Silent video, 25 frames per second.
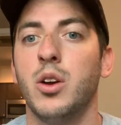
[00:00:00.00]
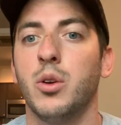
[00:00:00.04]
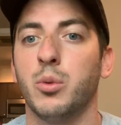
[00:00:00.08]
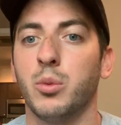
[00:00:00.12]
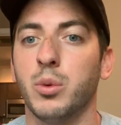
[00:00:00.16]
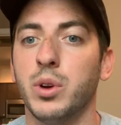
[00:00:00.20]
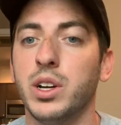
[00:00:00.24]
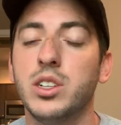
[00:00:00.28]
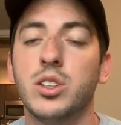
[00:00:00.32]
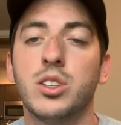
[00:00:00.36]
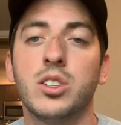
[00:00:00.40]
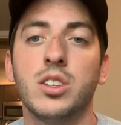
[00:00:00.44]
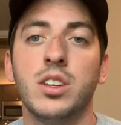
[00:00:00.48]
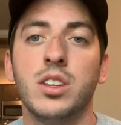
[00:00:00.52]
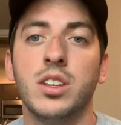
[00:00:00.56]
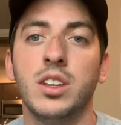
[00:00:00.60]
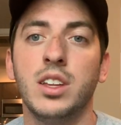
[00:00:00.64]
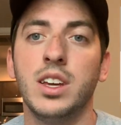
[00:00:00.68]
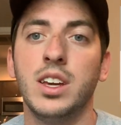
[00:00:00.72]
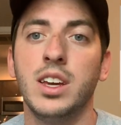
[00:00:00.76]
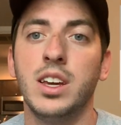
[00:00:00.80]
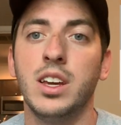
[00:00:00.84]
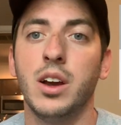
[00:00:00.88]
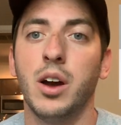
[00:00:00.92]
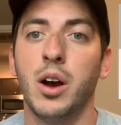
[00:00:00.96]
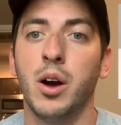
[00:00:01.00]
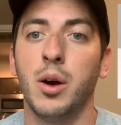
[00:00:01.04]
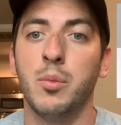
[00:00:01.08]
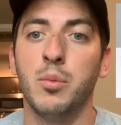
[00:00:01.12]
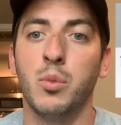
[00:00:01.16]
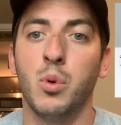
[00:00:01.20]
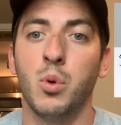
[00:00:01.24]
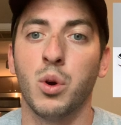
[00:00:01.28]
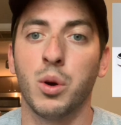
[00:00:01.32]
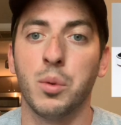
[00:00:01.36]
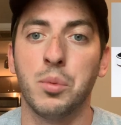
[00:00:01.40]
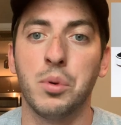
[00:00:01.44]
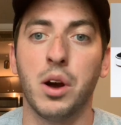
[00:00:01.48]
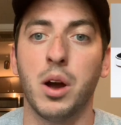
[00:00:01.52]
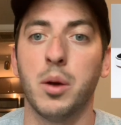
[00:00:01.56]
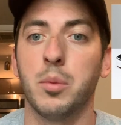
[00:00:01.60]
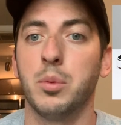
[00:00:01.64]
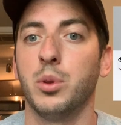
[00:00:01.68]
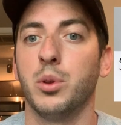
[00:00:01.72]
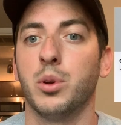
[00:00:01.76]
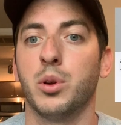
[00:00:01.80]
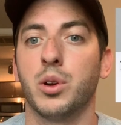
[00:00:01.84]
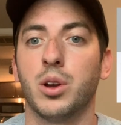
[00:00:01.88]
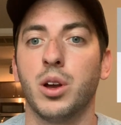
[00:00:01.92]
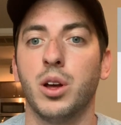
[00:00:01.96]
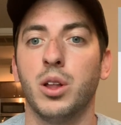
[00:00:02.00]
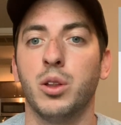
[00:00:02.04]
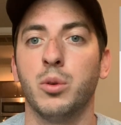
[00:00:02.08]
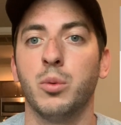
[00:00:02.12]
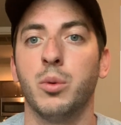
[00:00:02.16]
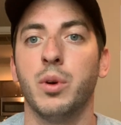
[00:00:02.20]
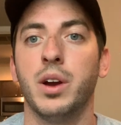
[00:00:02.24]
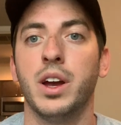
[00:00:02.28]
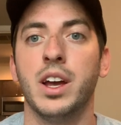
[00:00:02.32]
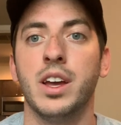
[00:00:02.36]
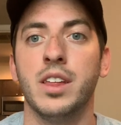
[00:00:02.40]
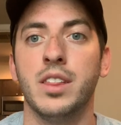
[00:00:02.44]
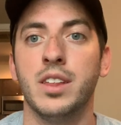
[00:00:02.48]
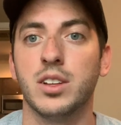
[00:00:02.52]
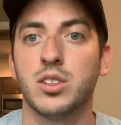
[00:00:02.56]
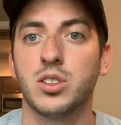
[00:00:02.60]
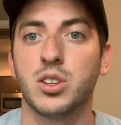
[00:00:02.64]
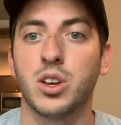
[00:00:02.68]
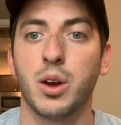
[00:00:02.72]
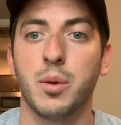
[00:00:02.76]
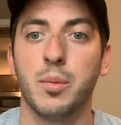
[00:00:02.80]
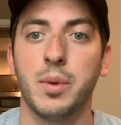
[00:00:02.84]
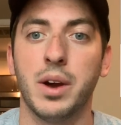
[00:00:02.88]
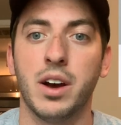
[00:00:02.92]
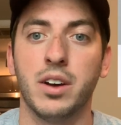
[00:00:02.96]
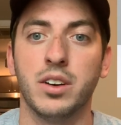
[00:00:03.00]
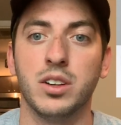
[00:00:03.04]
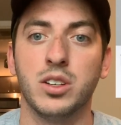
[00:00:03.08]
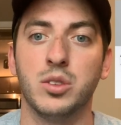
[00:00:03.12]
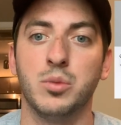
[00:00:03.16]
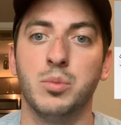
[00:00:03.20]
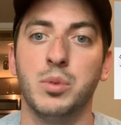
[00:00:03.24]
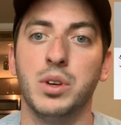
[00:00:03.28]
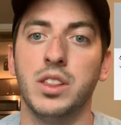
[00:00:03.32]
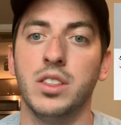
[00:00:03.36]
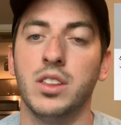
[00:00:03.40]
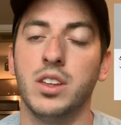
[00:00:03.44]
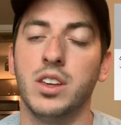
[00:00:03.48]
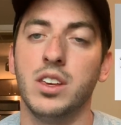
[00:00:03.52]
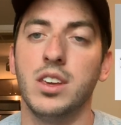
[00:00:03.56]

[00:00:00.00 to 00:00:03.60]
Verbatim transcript: Recently, a more popular colorway that's come out has been the